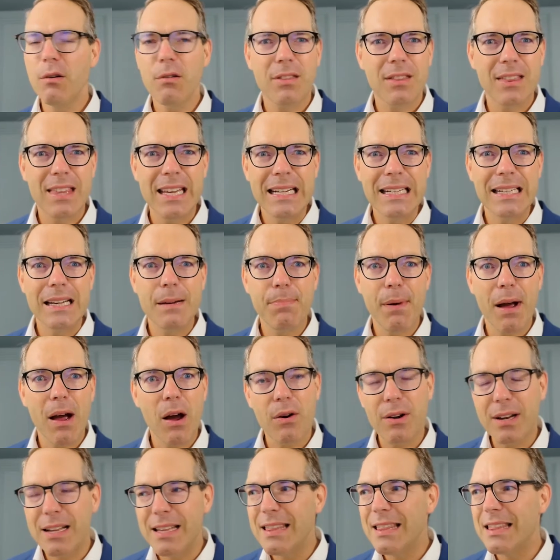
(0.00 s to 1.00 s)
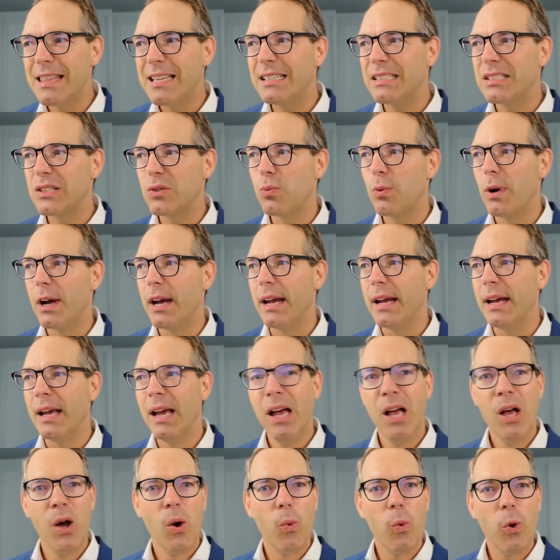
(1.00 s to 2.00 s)
Think about in this way.
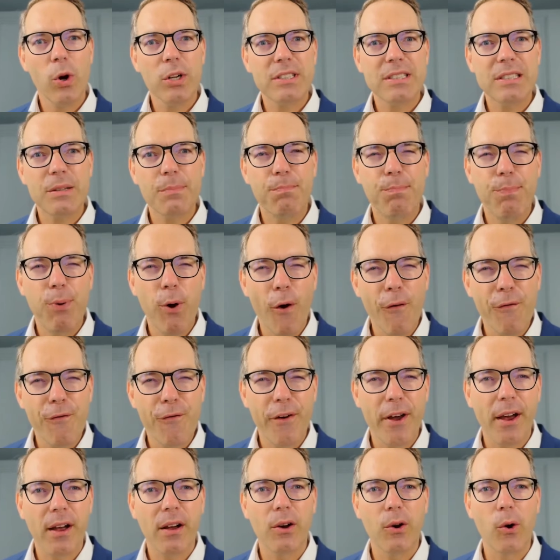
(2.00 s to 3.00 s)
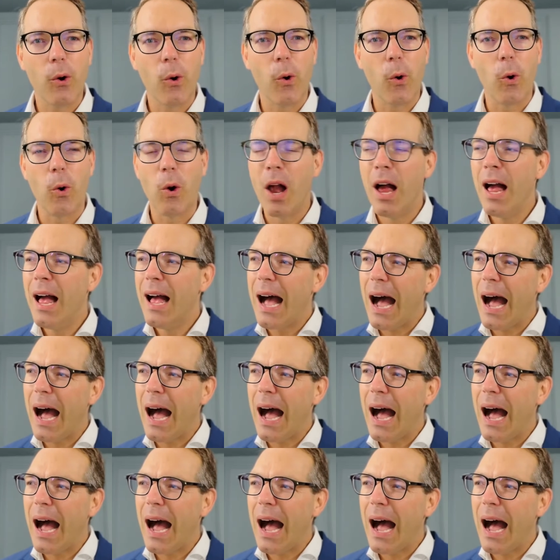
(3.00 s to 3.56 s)
What's a perfect goal?